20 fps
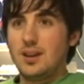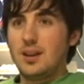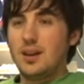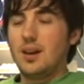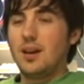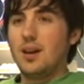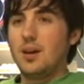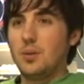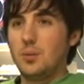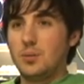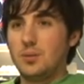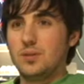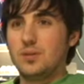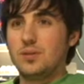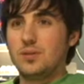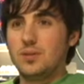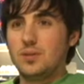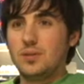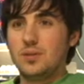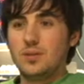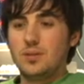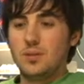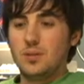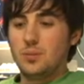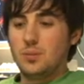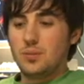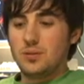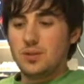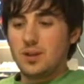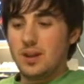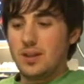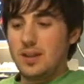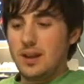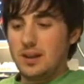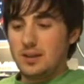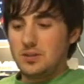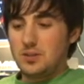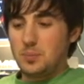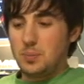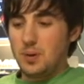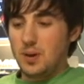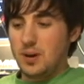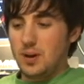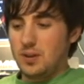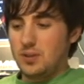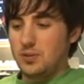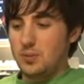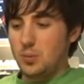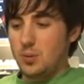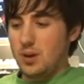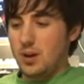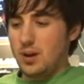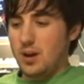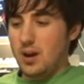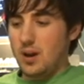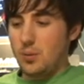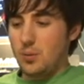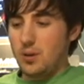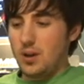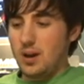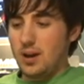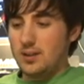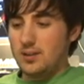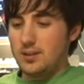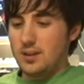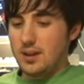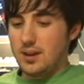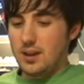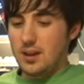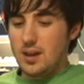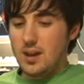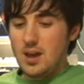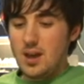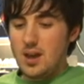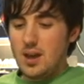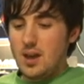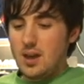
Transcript: It was kind of that experience where I realized that